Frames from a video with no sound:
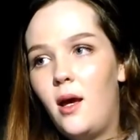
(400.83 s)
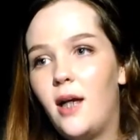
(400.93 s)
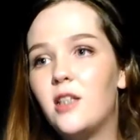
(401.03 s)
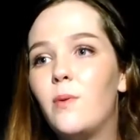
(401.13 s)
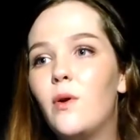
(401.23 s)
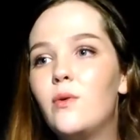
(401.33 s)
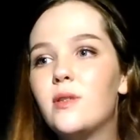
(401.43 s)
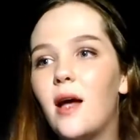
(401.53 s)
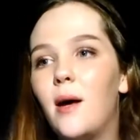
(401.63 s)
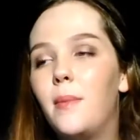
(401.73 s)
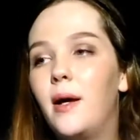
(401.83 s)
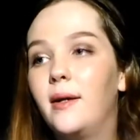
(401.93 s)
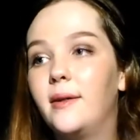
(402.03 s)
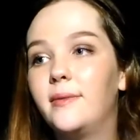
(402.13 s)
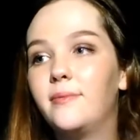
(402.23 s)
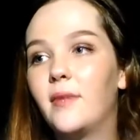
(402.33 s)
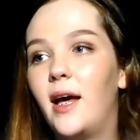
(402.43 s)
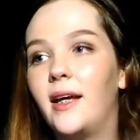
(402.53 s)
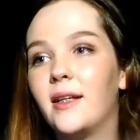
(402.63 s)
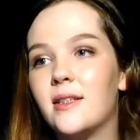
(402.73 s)
I suppose
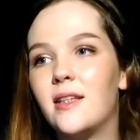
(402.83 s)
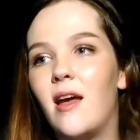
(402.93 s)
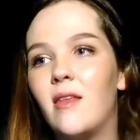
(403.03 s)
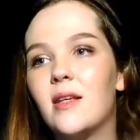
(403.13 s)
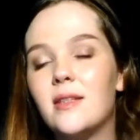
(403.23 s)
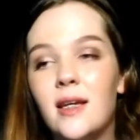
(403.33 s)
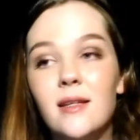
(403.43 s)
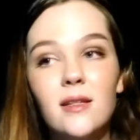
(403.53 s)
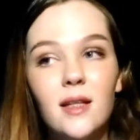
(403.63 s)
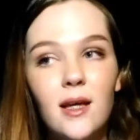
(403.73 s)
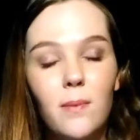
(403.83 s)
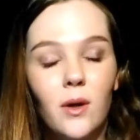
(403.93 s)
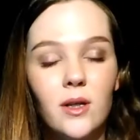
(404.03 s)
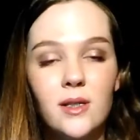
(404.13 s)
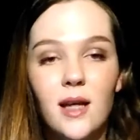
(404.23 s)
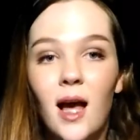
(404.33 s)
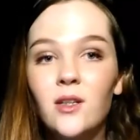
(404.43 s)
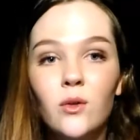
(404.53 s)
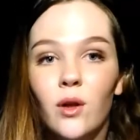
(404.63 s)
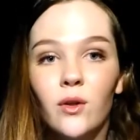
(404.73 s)
I can say this easily because
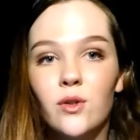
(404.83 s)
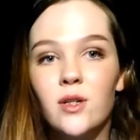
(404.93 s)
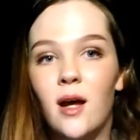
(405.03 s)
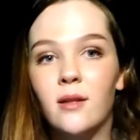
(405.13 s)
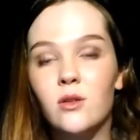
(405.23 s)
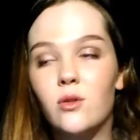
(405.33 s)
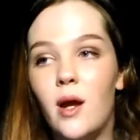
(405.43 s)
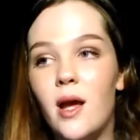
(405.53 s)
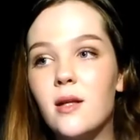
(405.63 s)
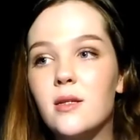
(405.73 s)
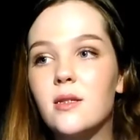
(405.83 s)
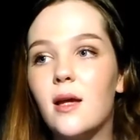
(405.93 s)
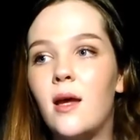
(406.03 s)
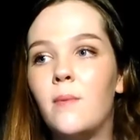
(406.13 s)
I don't understand stress.